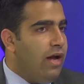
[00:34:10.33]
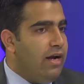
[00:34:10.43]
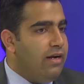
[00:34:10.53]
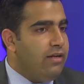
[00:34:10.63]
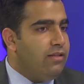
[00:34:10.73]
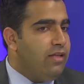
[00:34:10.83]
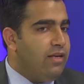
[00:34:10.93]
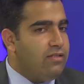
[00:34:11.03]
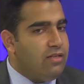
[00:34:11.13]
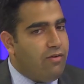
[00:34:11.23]
And
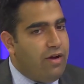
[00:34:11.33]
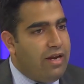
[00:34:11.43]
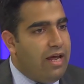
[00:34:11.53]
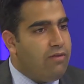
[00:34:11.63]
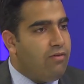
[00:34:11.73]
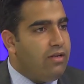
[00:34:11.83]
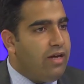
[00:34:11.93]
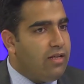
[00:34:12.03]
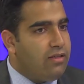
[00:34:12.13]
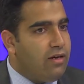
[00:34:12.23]
there is now an annual
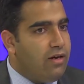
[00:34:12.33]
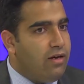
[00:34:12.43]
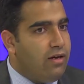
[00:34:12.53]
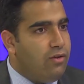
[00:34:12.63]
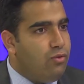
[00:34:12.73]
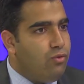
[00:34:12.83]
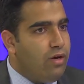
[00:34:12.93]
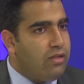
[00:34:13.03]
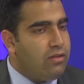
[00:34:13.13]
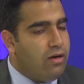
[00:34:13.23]
yatra, a Hindu
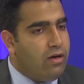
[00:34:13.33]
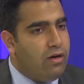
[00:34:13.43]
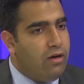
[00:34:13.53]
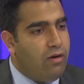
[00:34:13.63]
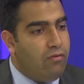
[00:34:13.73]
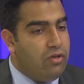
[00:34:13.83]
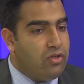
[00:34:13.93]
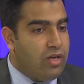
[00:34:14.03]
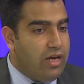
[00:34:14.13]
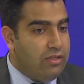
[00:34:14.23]
yatra,
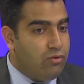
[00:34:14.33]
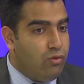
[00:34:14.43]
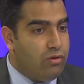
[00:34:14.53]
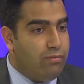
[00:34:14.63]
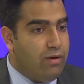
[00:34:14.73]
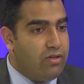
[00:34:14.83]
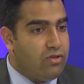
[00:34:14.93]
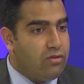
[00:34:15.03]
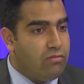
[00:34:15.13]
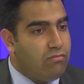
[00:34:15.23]
which has over the
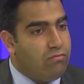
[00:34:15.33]
past